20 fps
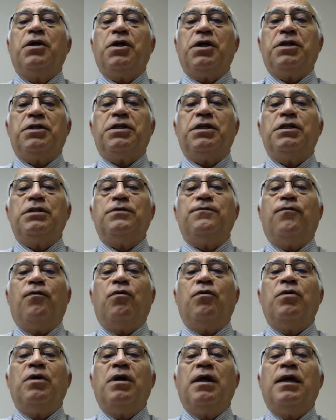It is
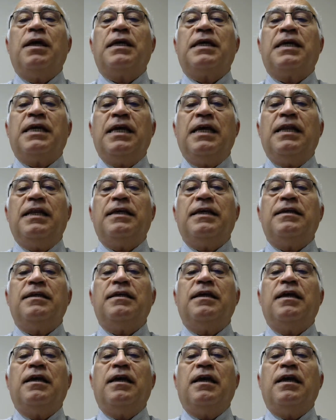for
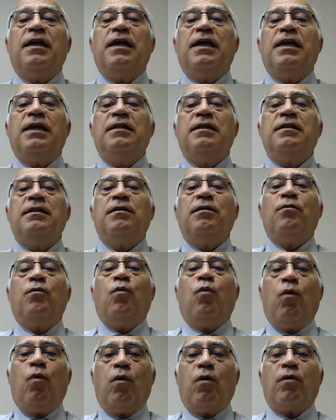killing in
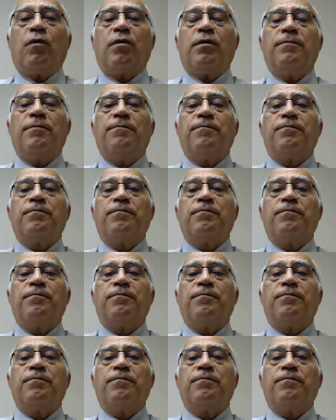war.